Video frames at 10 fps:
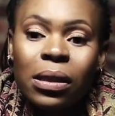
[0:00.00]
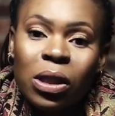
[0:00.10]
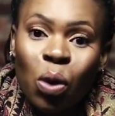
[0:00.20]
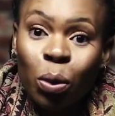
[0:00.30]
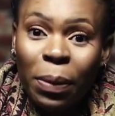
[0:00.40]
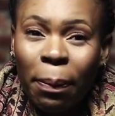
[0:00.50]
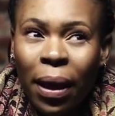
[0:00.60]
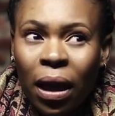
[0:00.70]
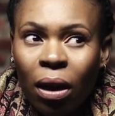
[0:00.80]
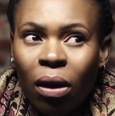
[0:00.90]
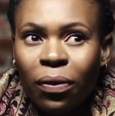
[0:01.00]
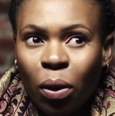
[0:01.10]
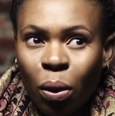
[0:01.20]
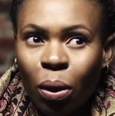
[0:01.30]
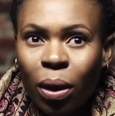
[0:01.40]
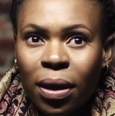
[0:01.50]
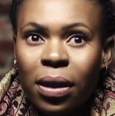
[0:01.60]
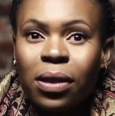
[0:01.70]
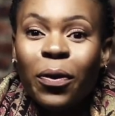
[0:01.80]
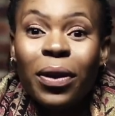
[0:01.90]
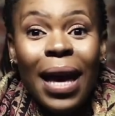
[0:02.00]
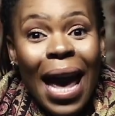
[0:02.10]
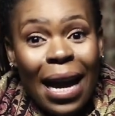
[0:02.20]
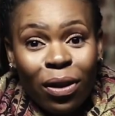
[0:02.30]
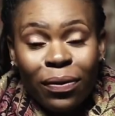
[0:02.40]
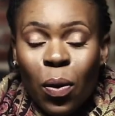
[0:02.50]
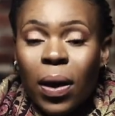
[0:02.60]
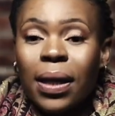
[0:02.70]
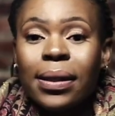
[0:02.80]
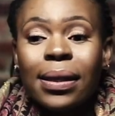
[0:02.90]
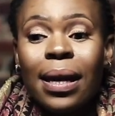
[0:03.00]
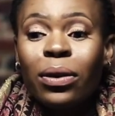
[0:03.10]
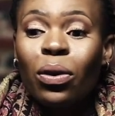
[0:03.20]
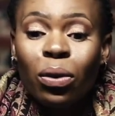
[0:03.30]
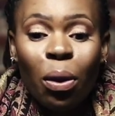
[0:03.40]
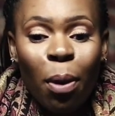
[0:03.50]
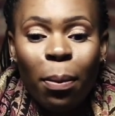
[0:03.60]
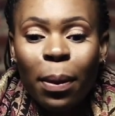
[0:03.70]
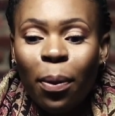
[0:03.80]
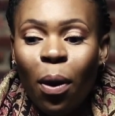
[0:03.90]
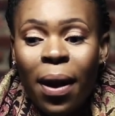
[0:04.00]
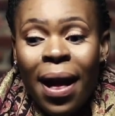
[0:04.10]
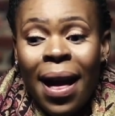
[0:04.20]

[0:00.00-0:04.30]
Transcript: told me beginning of August for the end of August. I said, no problem, Paul.